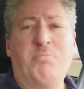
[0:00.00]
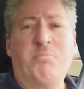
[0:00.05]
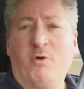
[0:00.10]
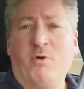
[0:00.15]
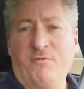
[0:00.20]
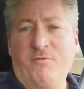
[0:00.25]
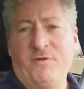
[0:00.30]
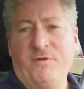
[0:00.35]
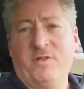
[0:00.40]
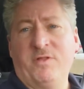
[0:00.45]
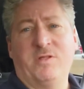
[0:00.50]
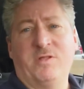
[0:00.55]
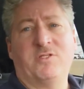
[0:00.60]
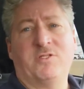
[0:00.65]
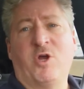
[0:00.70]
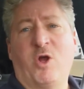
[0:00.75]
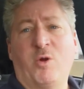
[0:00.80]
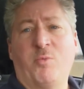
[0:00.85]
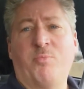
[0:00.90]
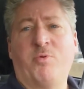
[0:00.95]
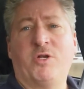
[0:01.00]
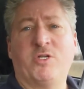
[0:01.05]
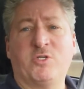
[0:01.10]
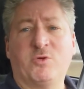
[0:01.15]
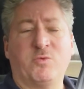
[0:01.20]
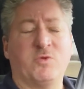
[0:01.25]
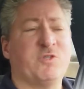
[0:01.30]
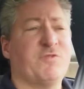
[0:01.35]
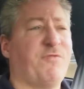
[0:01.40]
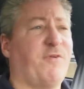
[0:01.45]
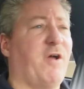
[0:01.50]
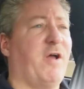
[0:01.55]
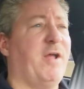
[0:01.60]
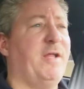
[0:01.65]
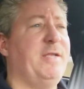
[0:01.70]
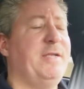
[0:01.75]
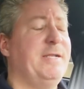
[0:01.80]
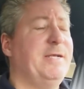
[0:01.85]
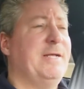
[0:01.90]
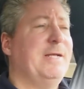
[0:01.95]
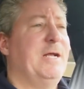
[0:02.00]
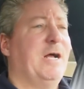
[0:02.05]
perfect. The tire pressure was fine.